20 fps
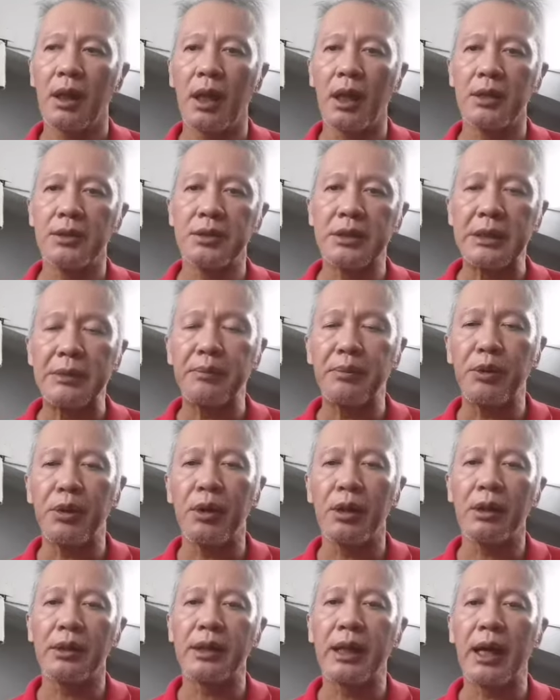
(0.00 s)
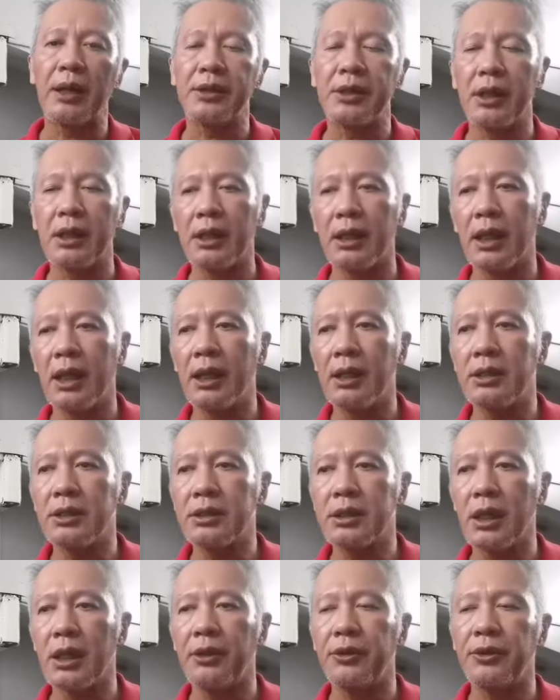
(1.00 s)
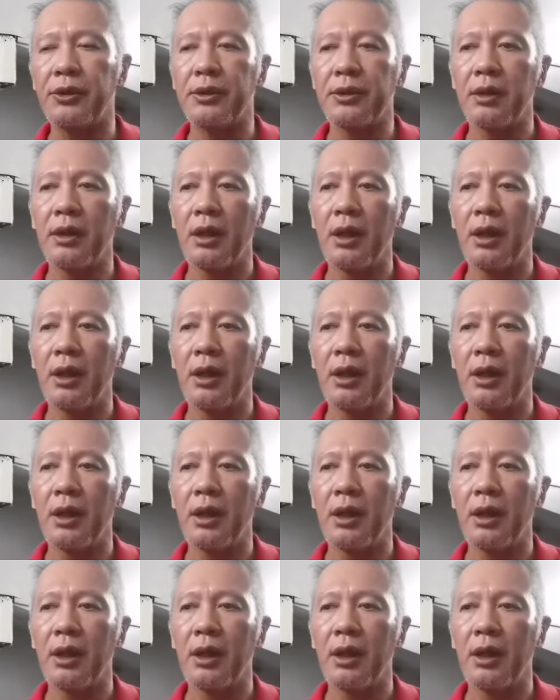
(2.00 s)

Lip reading: and simple dot inlays and